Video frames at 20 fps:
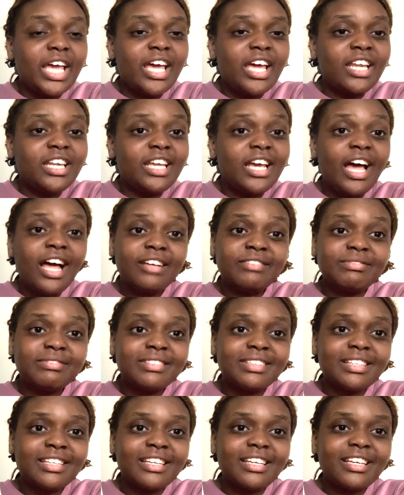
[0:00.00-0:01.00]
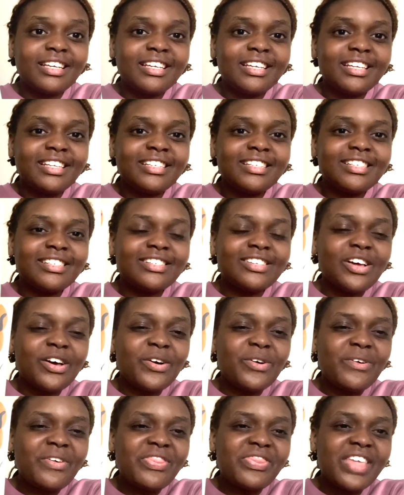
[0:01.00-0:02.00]
And yeah,
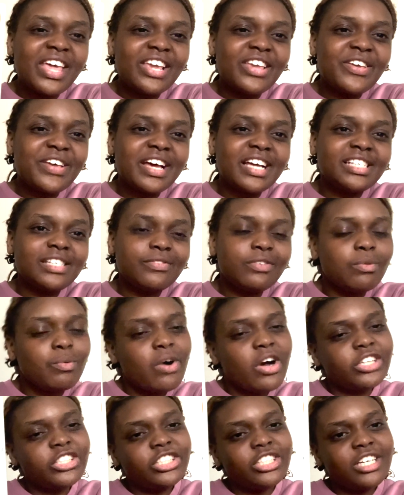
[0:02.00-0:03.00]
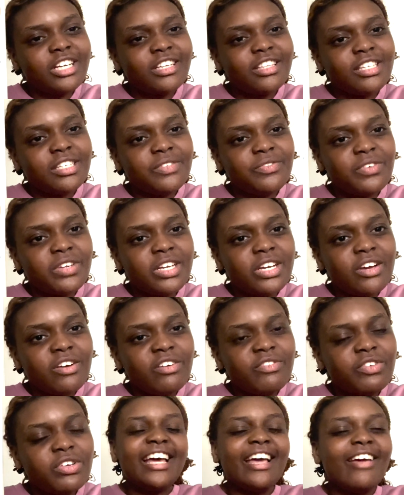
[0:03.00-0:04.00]
so thank you guys for watching this
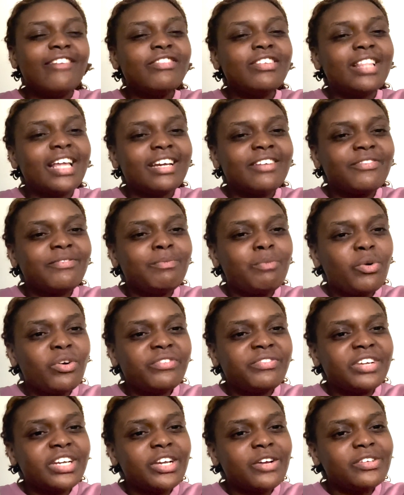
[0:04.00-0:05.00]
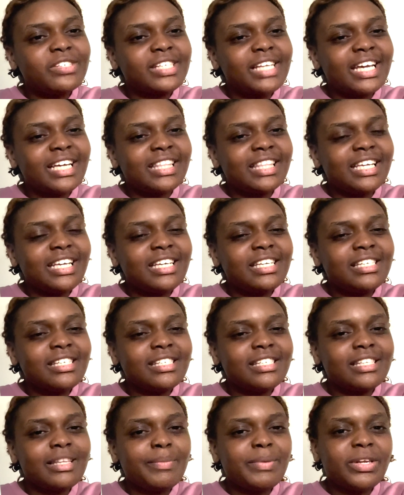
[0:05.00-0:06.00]
video. If you like more videos like
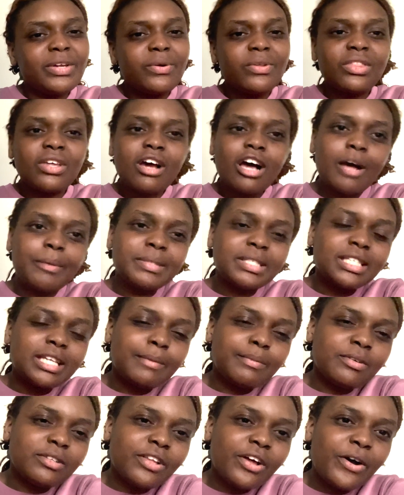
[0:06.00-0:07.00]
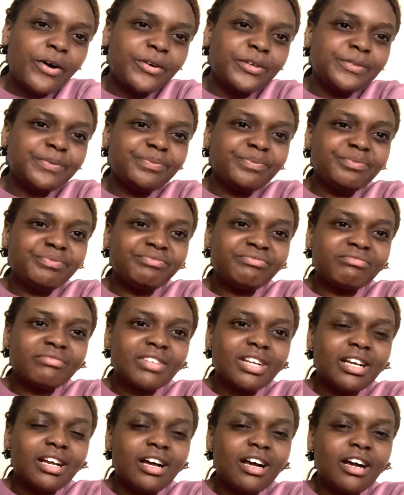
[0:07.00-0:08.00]
these, let me know in the comments down below.
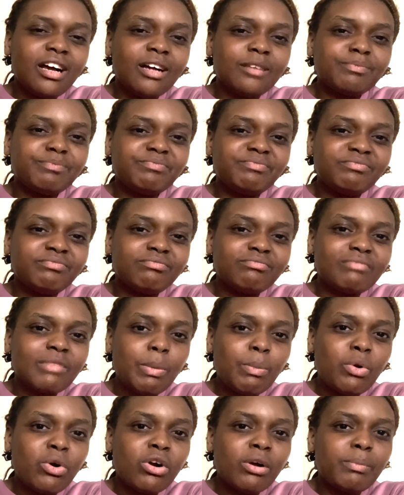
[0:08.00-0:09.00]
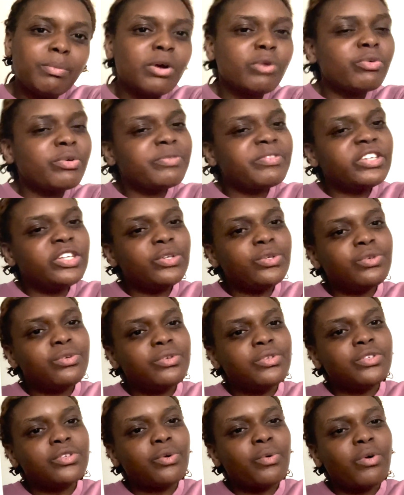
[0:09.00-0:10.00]
More book
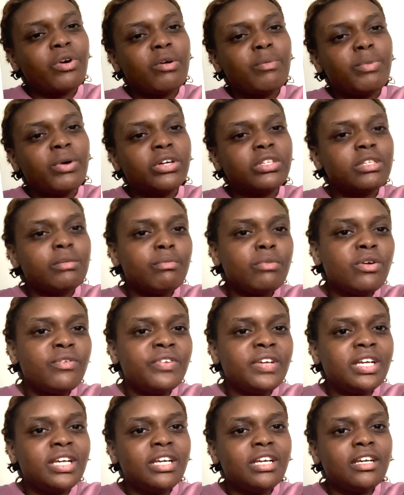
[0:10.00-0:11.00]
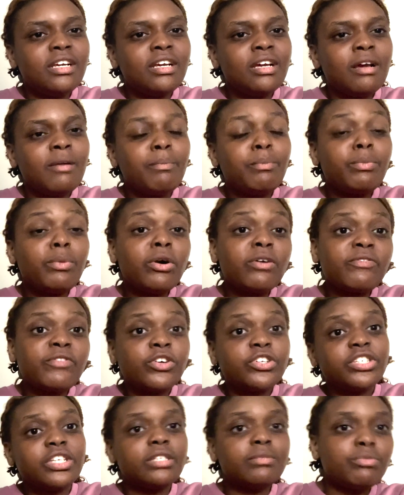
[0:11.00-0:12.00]
reviews or book to movie, book
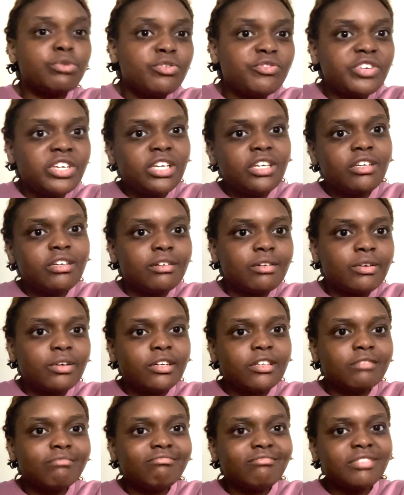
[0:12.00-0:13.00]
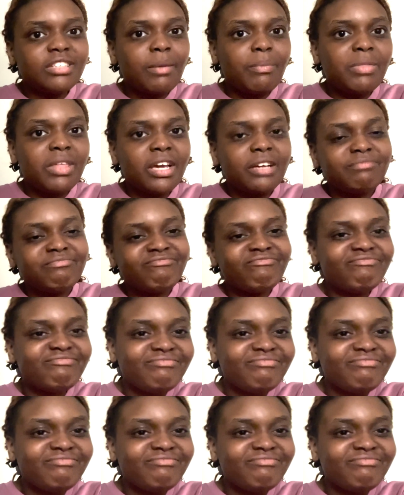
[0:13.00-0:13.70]
versus movie or something.